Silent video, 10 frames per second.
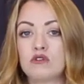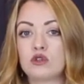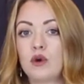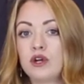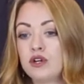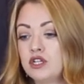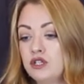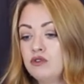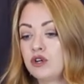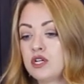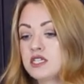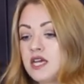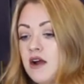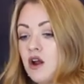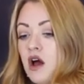So what you're going to do, you're going to
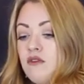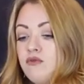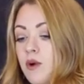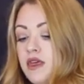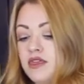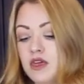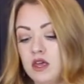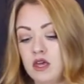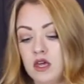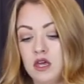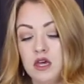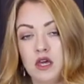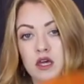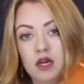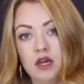start off with
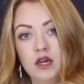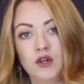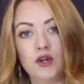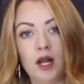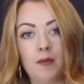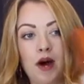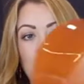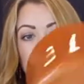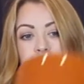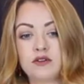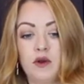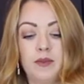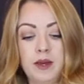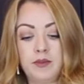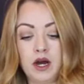your little pot or a
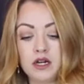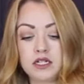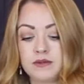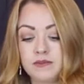big pot.